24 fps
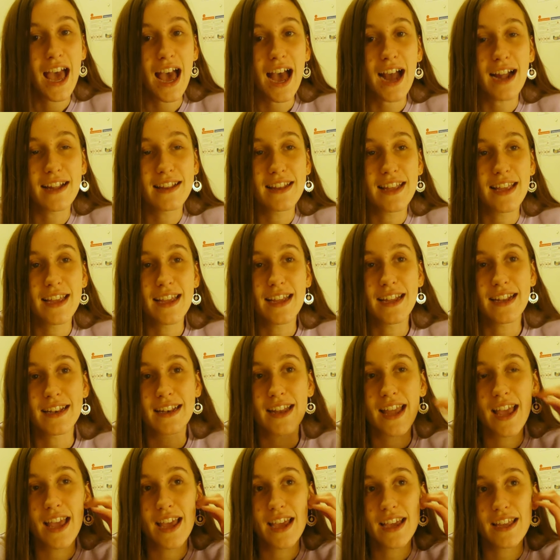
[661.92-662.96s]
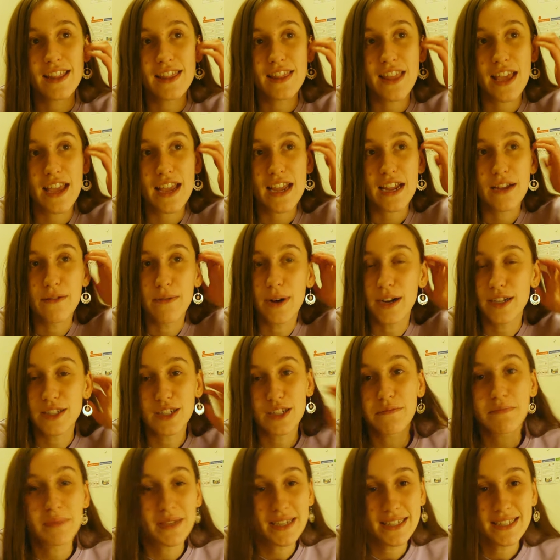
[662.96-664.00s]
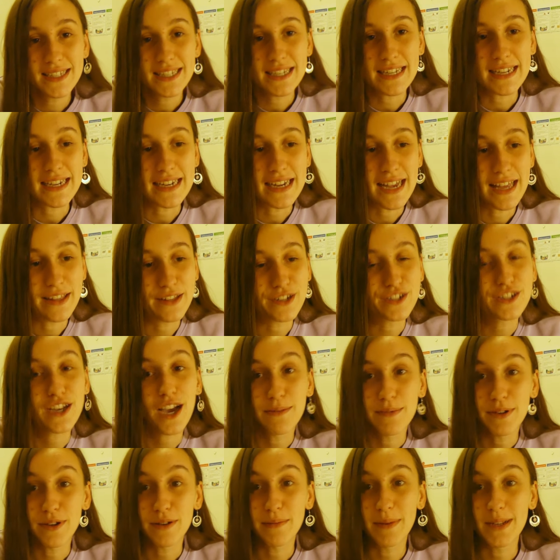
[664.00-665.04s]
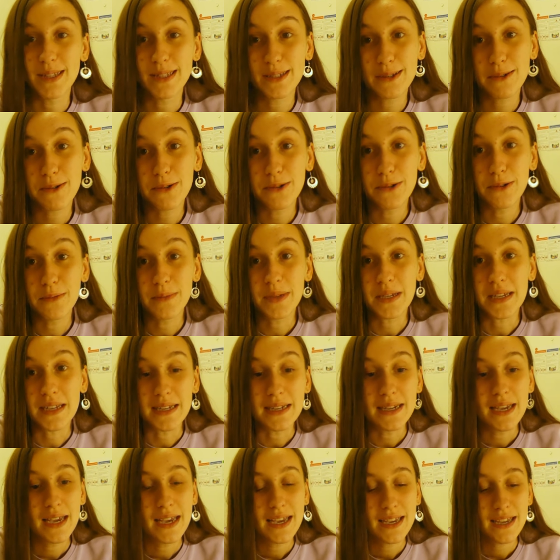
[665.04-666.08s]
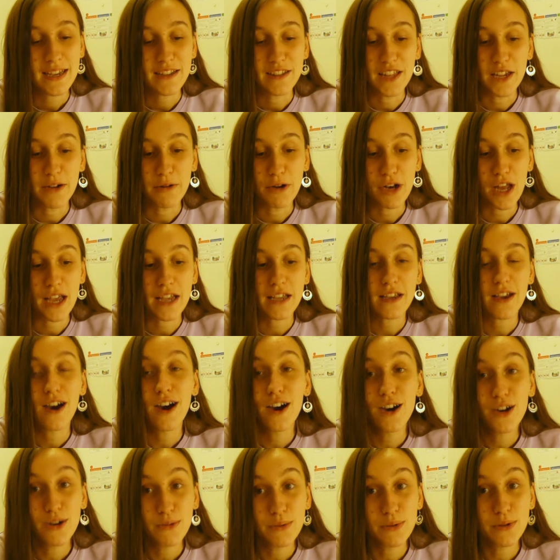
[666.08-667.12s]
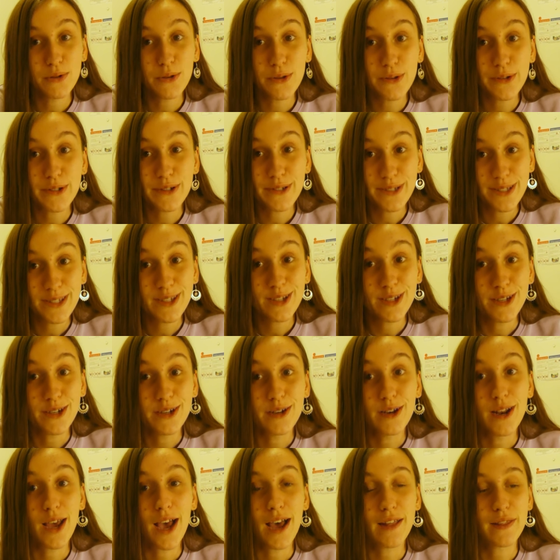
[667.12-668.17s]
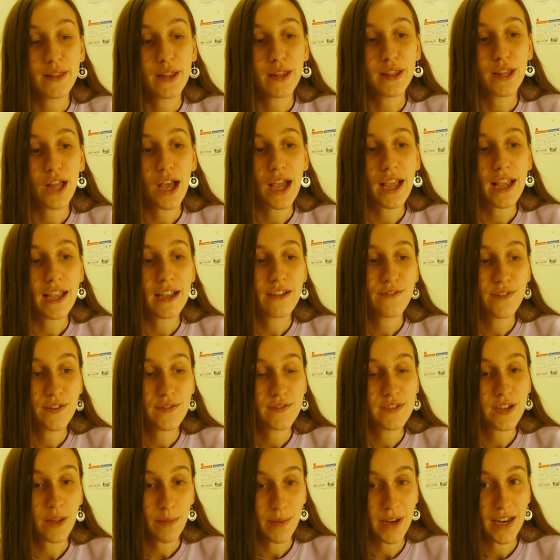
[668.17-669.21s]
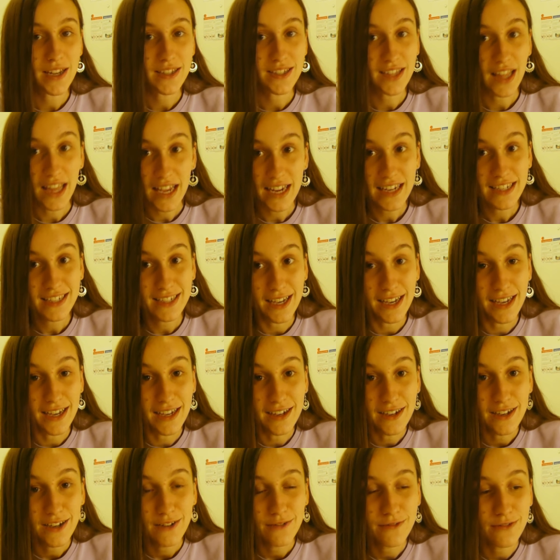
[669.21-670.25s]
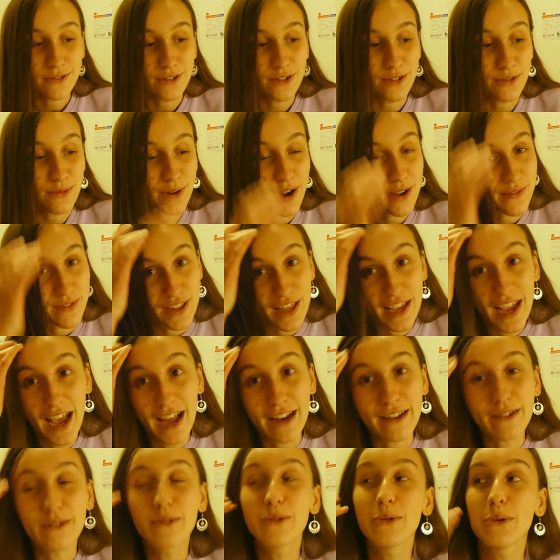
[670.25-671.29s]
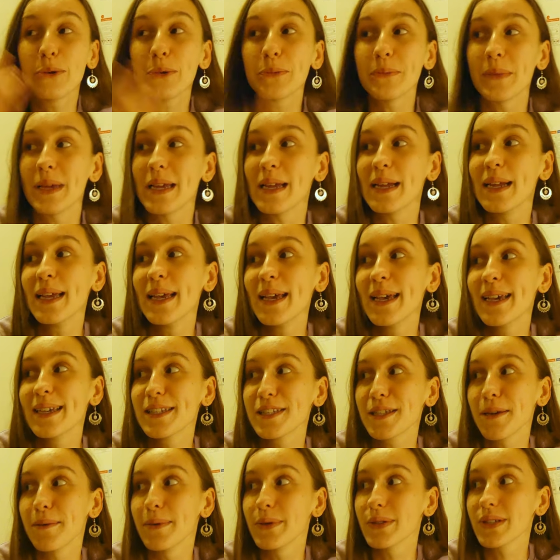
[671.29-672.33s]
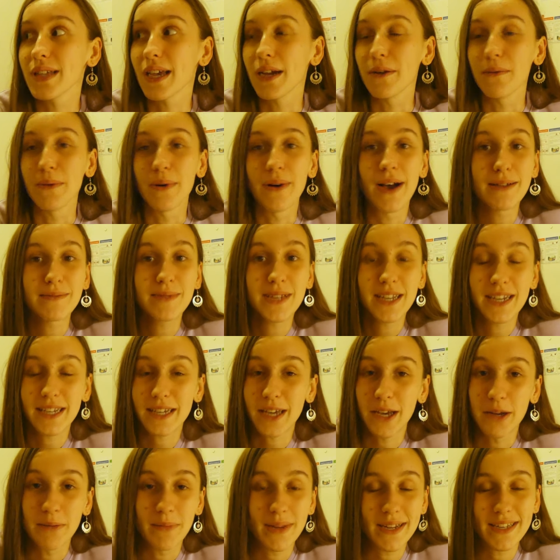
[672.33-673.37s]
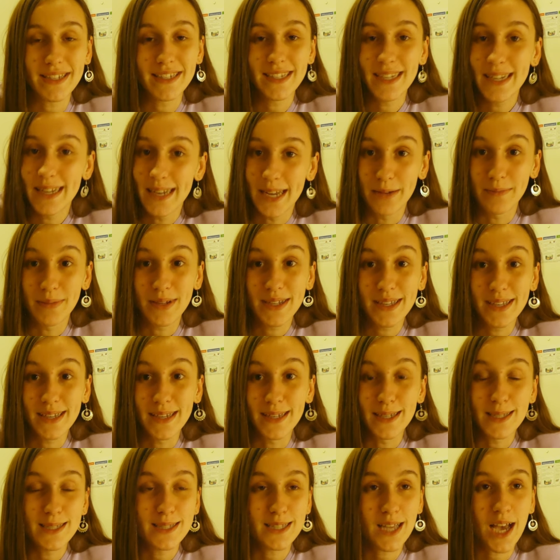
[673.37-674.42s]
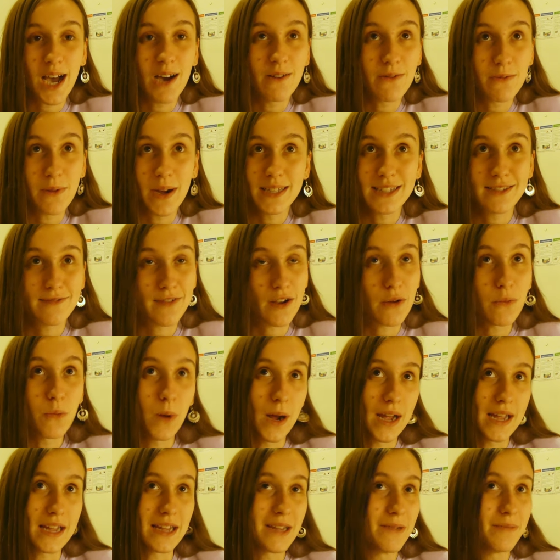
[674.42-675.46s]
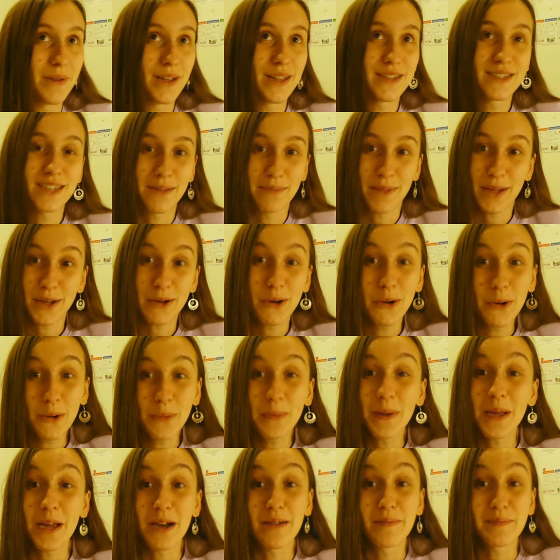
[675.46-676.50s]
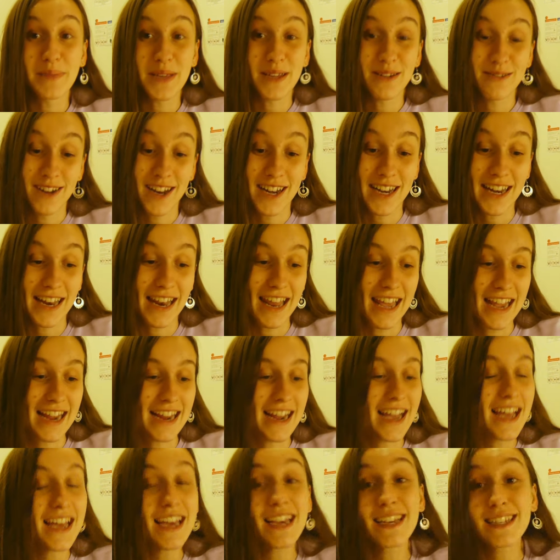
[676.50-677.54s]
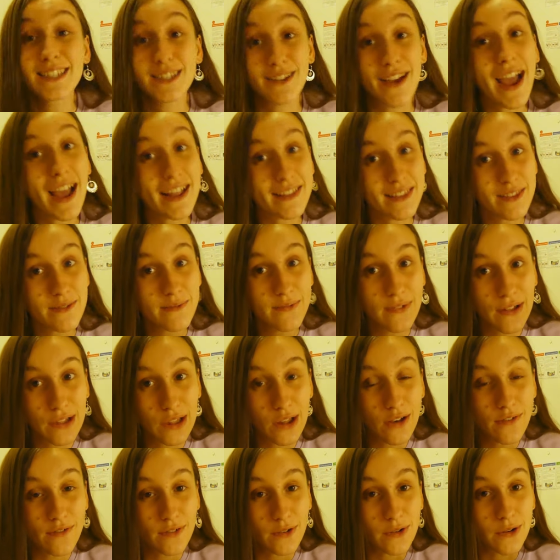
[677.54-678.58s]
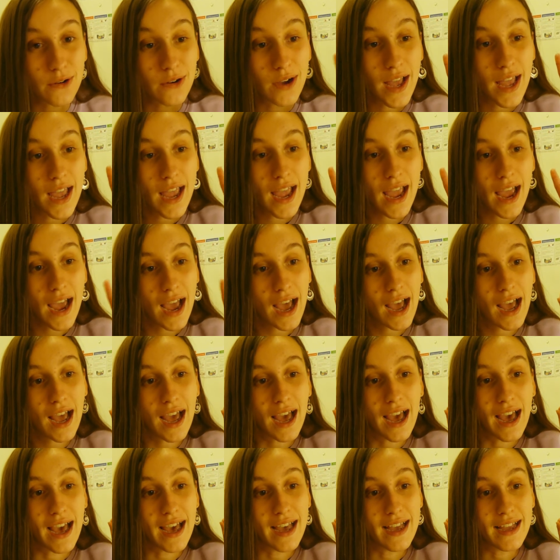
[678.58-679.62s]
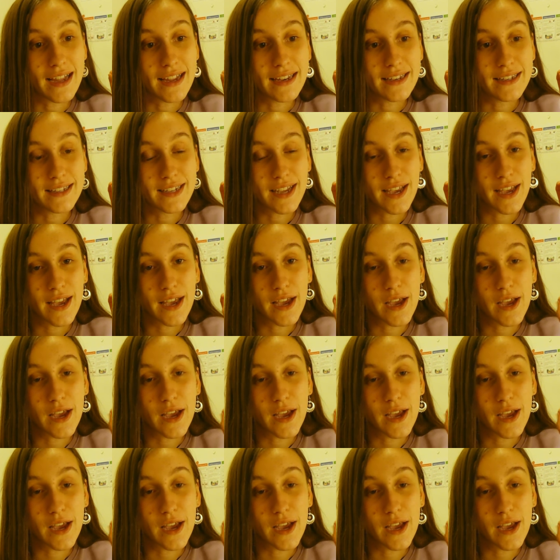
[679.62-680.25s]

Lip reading: And then they were actually busy at the time they were meant to call me, and they were like, oh, we'll call you soon. And then like 50 minutes later, for whatever, they hadn't called me. So I was like, well, I'm gonna go make dinner, because otherwise if I wait, by the time they call me, I'll be really late. So I had some falafel and